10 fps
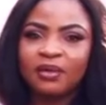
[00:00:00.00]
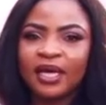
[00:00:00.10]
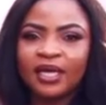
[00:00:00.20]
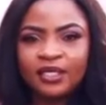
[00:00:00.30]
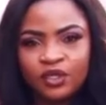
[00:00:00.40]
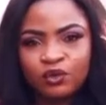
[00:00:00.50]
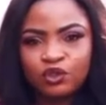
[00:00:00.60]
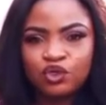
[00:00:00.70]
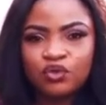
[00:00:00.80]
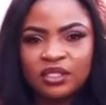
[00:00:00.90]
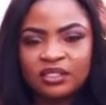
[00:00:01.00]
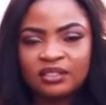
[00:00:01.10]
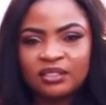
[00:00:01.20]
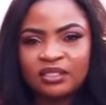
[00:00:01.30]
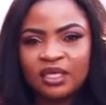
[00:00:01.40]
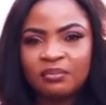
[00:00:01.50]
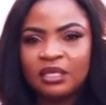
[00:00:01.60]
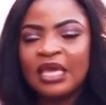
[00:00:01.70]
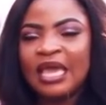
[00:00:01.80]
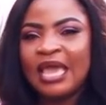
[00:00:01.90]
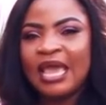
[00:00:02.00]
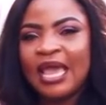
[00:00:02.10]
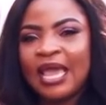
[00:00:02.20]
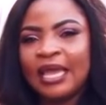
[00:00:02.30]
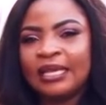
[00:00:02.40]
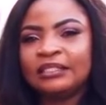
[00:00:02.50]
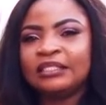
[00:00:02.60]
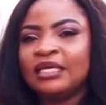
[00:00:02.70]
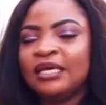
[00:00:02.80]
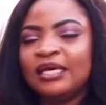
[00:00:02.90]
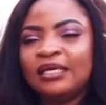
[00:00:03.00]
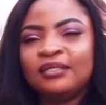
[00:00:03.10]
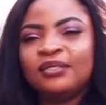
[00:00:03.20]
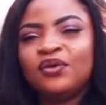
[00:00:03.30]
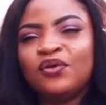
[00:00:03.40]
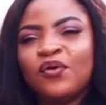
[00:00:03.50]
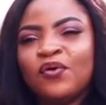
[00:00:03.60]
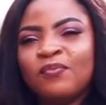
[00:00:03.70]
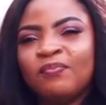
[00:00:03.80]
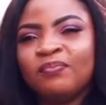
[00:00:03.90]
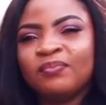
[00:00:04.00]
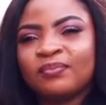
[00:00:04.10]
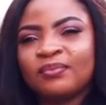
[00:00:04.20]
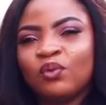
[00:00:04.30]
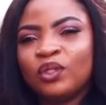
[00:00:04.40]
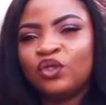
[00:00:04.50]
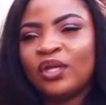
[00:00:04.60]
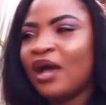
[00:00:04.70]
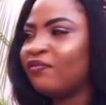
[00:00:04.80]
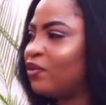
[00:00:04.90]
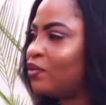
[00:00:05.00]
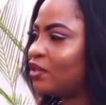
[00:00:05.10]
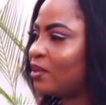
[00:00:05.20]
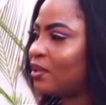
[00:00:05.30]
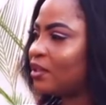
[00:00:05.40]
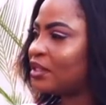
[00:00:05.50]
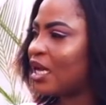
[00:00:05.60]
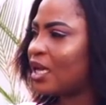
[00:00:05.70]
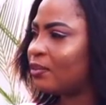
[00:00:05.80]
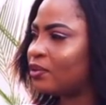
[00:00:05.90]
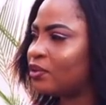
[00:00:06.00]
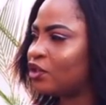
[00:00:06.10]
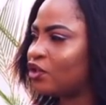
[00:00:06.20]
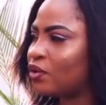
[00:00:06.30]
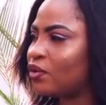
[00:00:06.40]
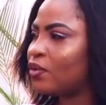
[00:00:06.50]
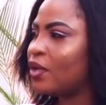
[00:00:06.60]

by yours truly, Sister Debbie. And, you know, we should have you some other time on the show